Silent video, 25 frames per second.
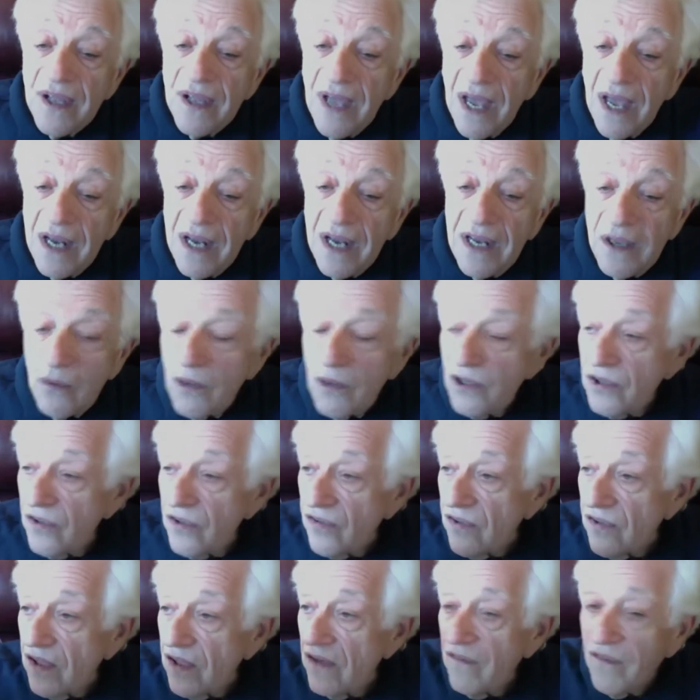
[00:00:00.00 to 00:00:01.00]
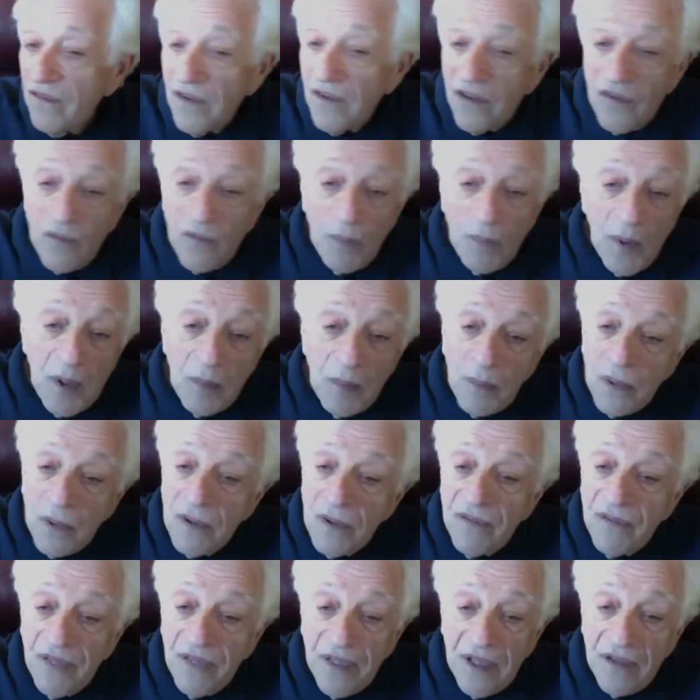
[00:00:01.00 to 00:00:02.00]
And he would just convince people
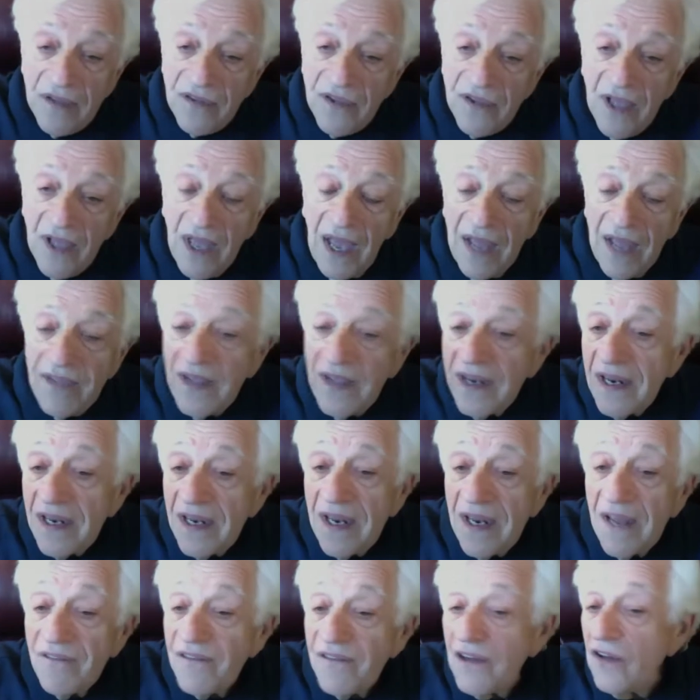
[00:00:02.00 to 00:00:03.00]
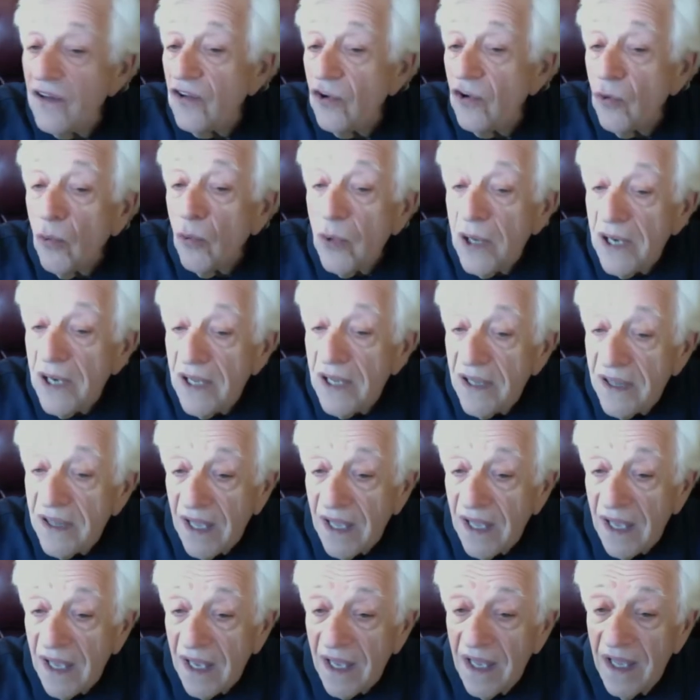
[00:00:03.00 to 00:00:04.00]
of things. And they didn't have to do
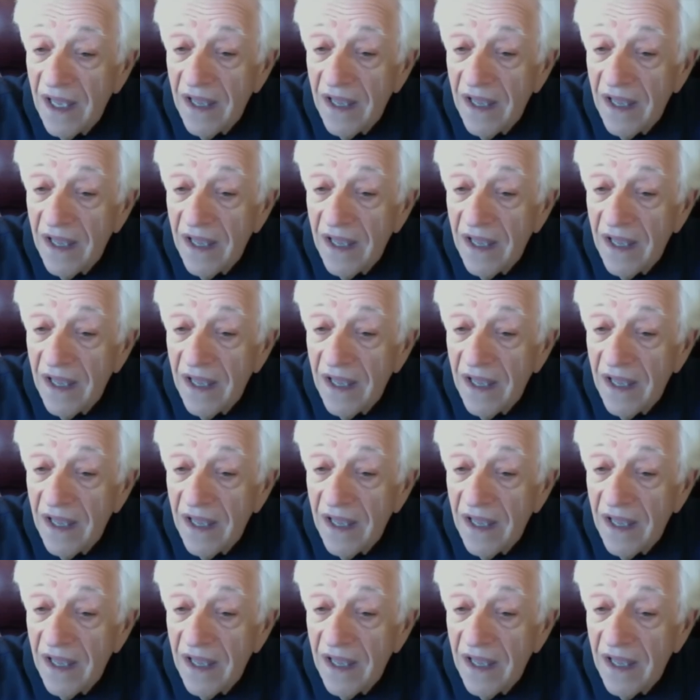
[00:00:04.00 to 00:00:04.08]
anything.